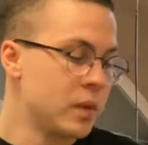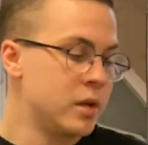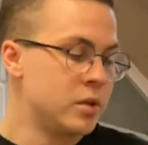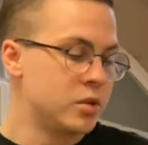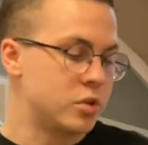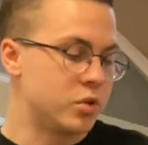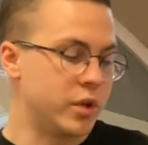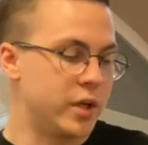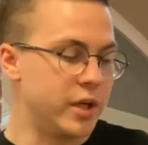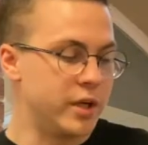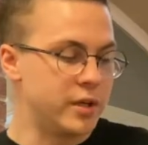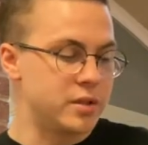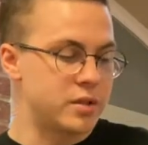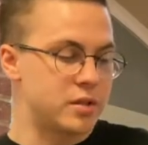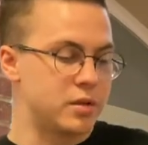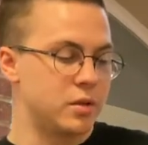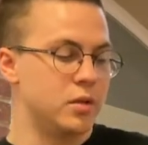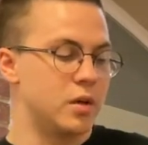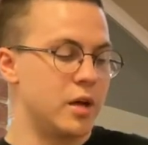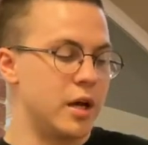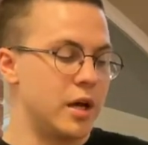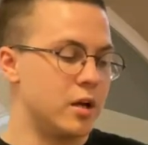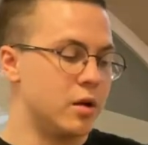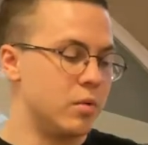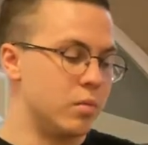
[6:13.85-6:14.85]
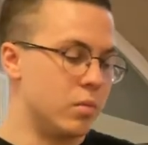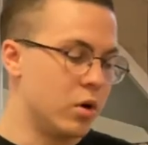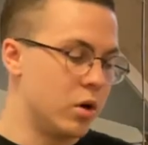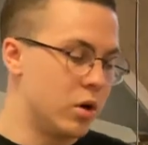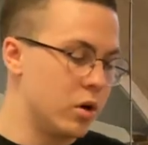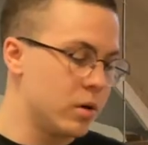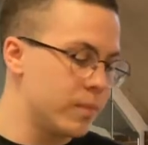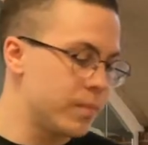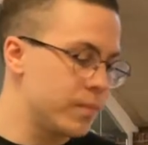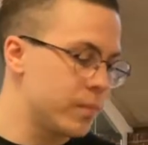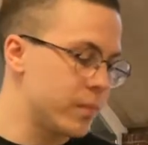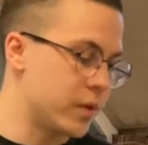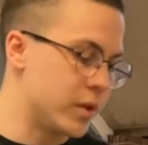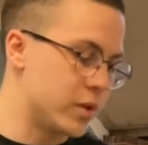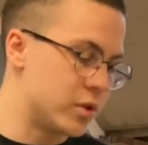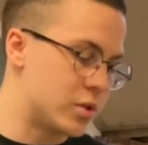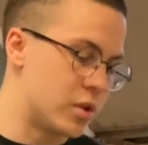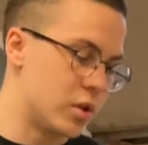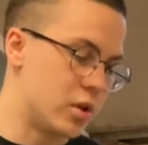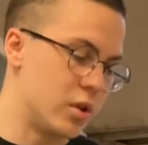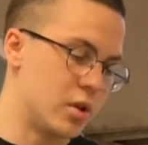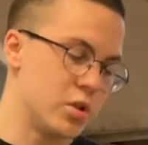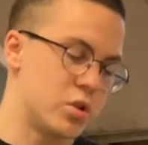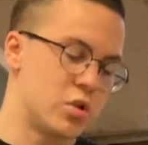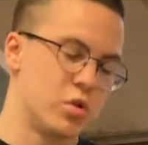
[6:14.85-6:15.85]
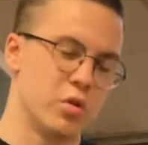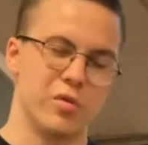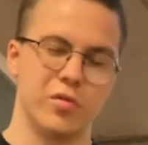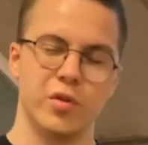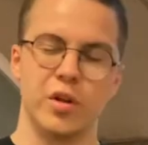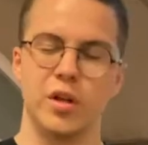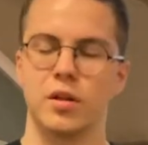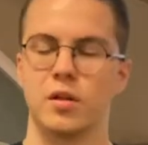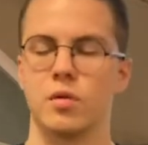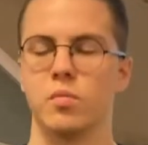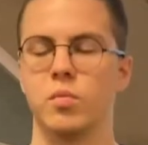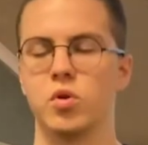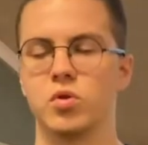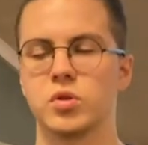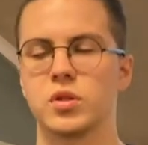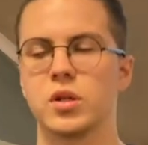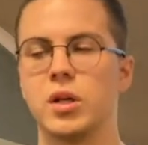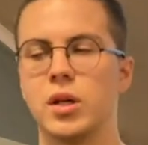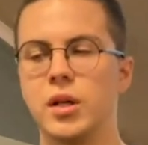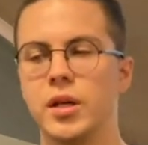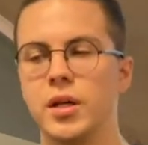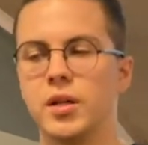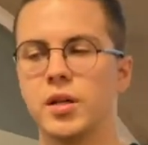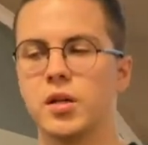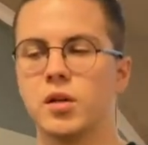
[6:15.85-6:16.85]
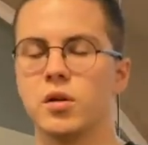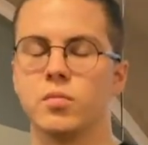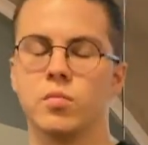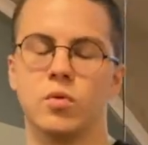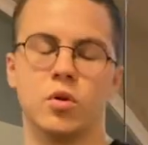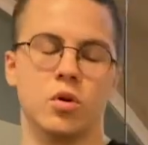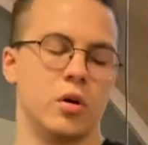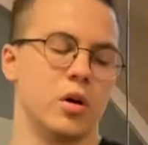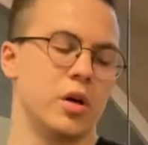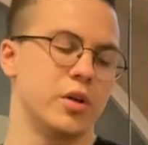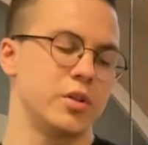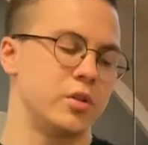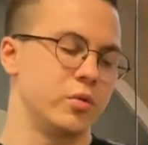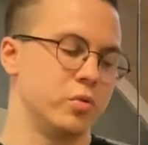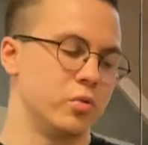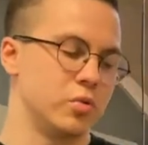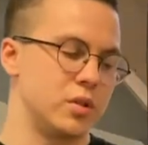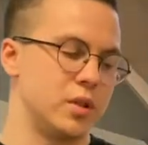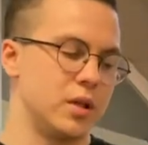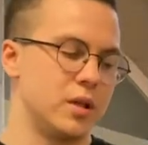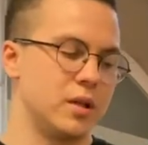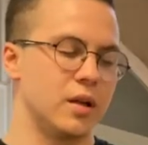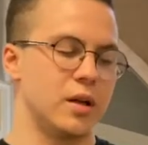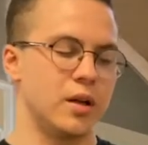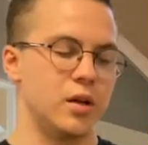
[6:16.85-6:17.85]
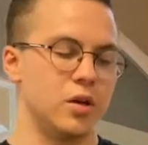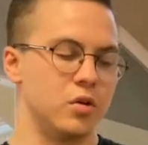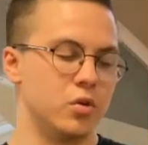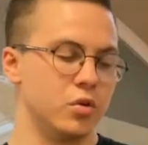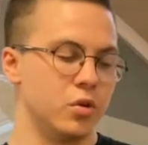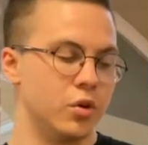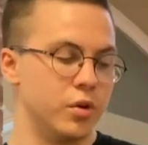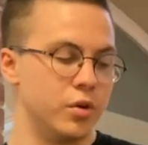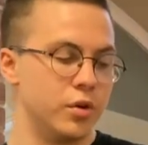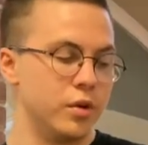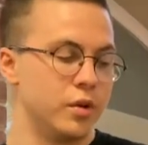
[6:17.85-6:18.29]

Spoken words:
So here's the NMR. It's not really the most clean NMR, as you'll see later on,